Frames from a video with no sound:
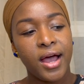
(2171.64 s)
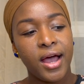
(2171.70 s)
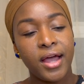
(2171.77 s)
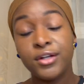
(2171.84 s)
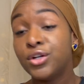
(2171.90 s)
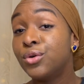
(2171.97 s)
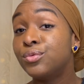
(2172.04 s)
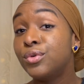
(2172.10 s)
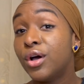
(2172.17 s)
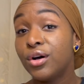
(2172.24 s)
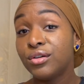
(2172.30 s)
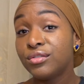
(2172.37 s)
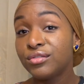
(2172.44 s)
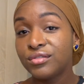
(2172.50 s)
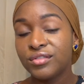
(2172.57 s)
I don't
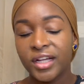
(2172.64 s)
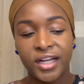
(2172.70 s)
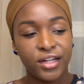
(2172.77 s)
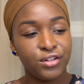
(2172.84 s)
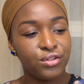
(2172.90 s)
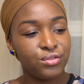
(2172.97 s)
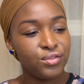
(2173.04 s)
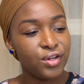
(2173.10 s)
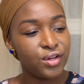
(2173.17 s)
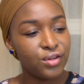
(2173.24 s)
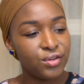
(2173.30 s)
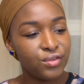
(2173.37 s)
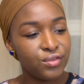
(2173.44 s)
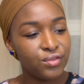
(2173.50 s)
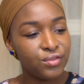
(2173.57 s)
know, like I don't
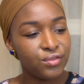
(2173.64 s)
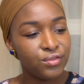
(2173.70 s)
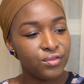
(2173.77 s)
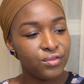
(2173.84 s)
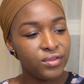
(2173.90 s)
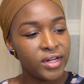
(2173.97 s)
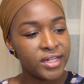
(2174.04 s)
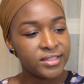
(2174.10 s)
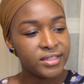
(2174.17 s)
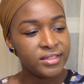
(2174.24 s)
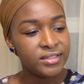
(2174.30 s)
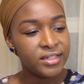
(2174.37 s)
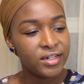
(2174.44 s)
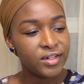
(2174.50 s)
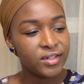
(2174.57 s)
know
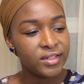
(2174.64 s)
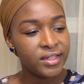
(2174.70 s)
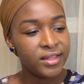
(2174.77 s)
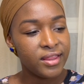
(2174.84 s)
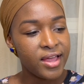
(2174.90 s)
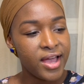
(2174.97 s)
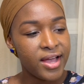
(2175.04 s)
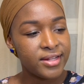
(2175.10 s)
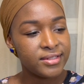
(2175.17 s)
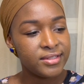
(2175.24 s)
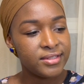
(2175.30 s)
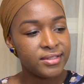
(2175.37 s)
necessarily that